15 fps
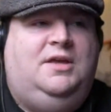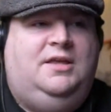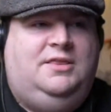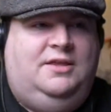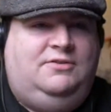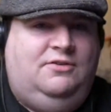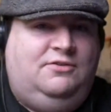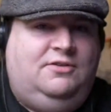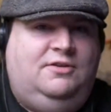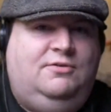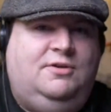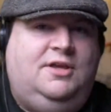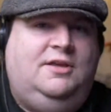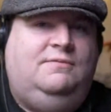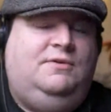This is
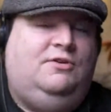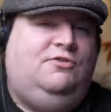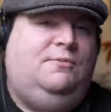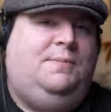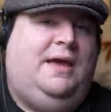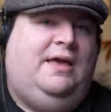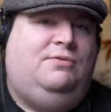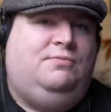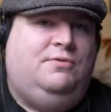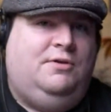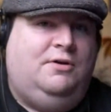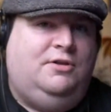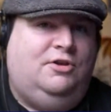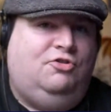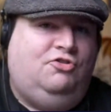literally an adventure path where
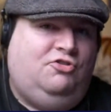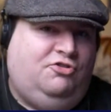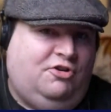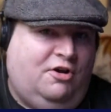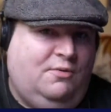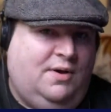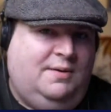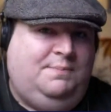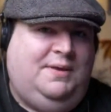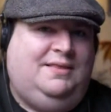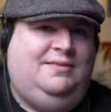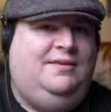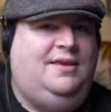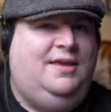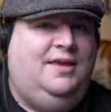they're going to show up
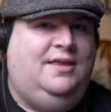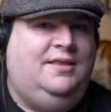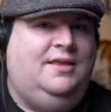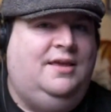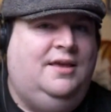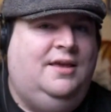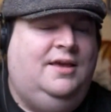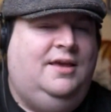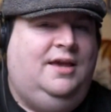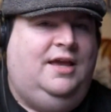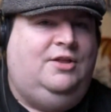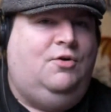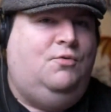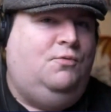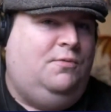at 10,
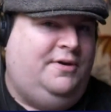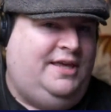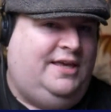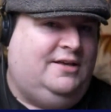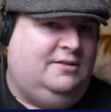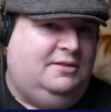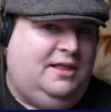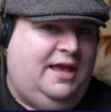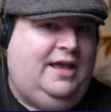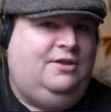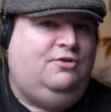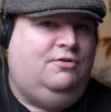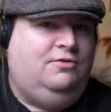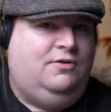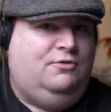and a week
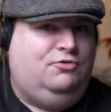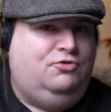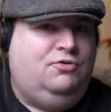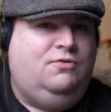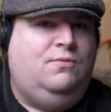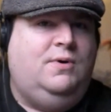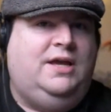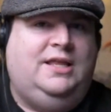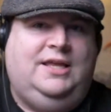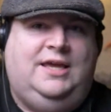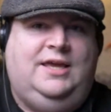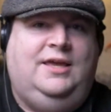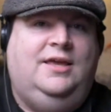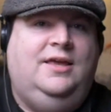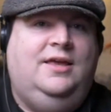later, they're
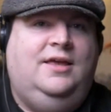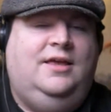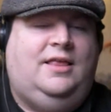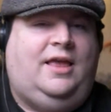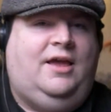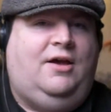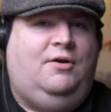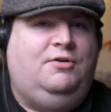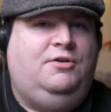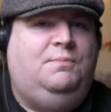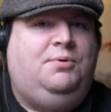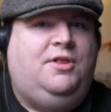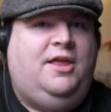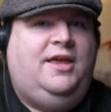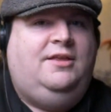20. Like, are you
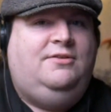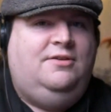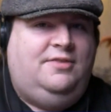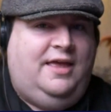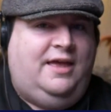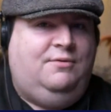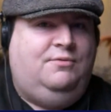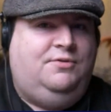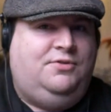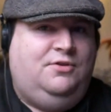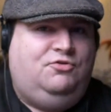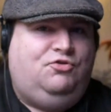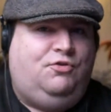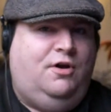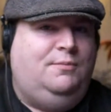playing to that with the
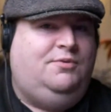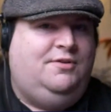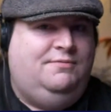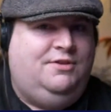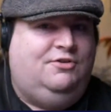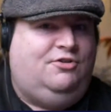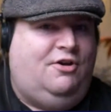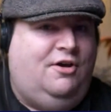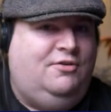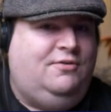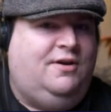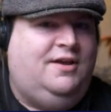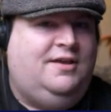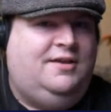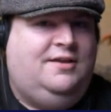tropes of the
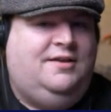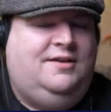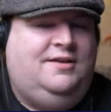genre?